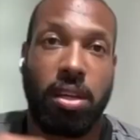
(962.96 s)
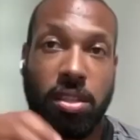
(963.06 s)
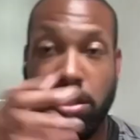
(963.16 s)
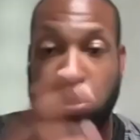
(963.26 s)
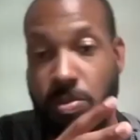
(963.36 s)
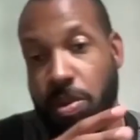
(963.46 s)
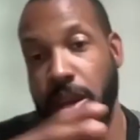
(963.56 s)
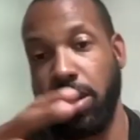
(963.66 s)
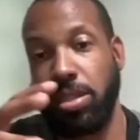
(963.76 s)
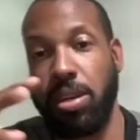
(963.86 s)
like, this is when we
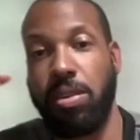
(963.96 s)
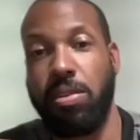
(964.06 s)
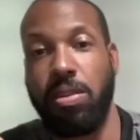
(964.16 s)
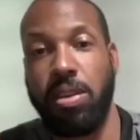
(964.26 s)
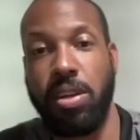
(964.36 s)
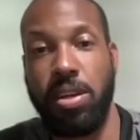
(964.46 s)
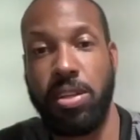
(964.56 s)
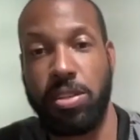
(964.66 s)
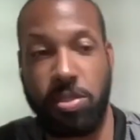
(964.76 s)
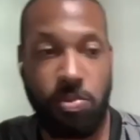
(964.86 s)
exhale,
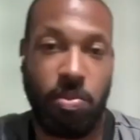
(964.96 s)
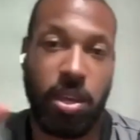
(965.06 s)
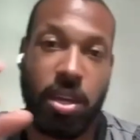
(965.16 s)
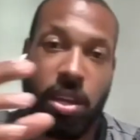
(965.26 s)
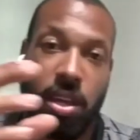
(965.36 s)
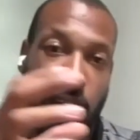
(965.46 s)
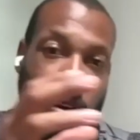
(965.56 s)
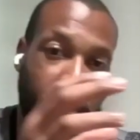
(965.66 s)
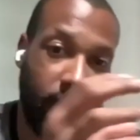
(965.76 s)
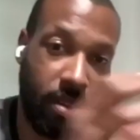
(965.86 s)
this is when we
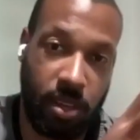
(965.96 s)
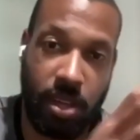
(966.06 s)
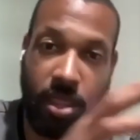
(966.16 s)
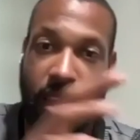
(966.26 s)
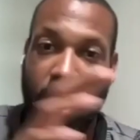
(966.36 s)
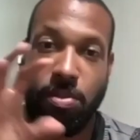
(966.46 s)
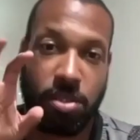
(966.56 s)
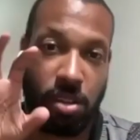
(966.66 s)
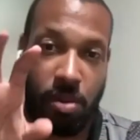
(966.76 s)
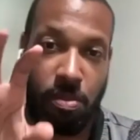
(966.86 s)
inhale. And that
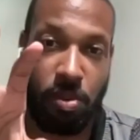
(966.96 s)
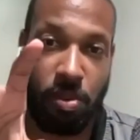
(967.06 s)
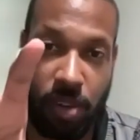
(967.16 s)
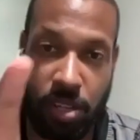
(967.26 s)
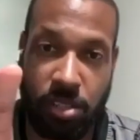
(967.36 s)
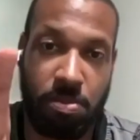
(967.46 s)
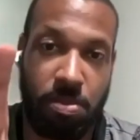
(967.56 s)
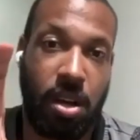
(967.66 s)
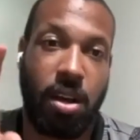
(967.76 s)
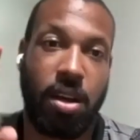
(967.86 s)
was our motivation
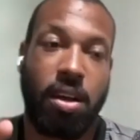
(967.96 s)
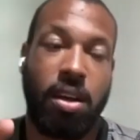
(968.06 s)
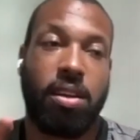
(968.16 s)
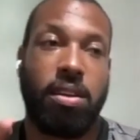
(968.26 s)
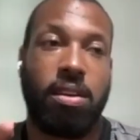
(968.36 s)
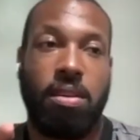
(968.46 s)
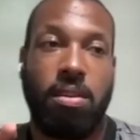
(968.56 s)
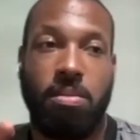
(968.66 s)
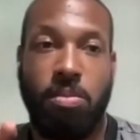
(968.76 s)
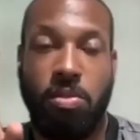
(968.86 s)
behind
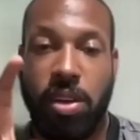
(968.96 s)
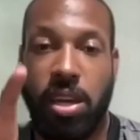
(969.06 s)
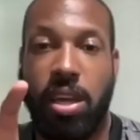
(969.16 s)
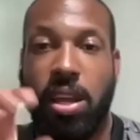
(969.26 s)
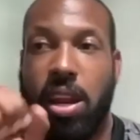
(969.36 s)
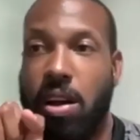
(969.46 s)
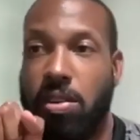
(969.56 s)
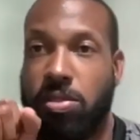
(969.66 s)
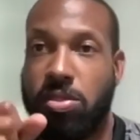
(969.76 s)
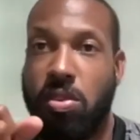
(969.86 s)
moving in and
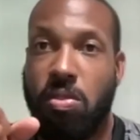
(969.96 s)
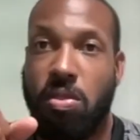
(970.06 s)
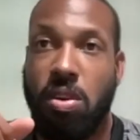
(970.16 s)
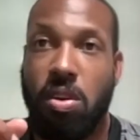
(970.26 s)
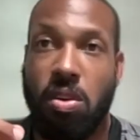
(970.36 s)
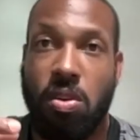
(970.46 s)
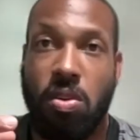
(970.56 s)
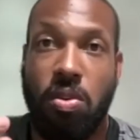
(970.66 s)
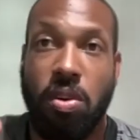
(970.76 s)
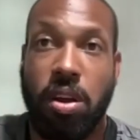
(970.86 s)
out. So
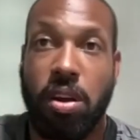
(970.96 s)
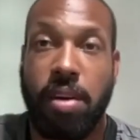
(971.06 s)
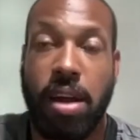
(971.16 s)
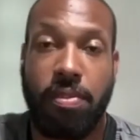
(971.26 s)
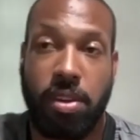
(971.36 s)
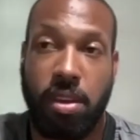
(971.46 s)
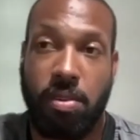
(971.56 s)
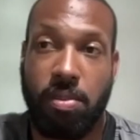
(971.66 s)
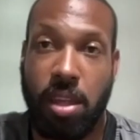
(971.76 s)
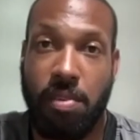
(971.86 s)
choreographing
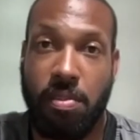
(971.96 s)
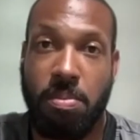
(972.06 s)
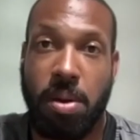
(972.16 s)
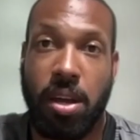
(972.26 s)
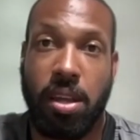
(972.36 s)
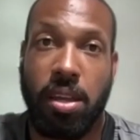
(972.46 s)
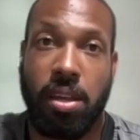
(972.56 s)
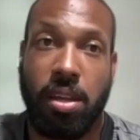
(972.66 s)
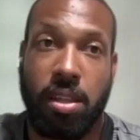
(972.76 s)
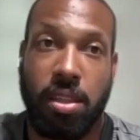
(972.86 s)
it with
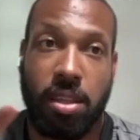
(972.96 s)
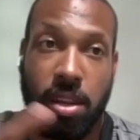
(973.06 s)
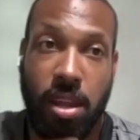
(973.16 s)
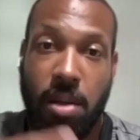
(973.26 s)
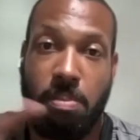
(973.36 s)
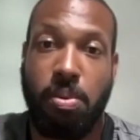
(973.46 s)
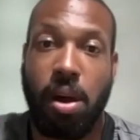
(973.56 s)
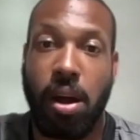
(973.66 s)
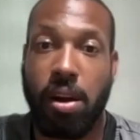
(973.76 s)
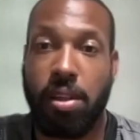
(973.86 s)
everybody the day
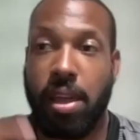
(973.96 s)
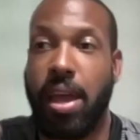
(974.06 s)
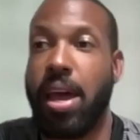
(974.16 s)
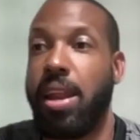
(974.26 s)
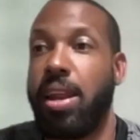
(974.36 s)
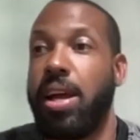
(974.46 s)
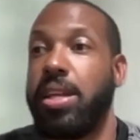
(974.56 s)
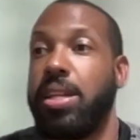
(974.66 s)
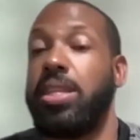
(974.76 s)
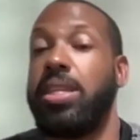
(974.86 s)
prior, they had an
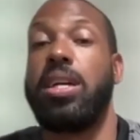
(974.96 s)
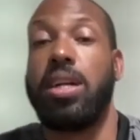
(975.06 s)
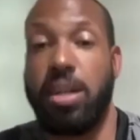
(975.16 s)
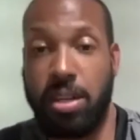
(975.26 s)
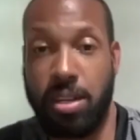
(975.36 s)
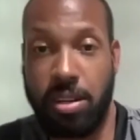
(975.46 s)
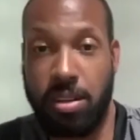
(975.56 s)
idea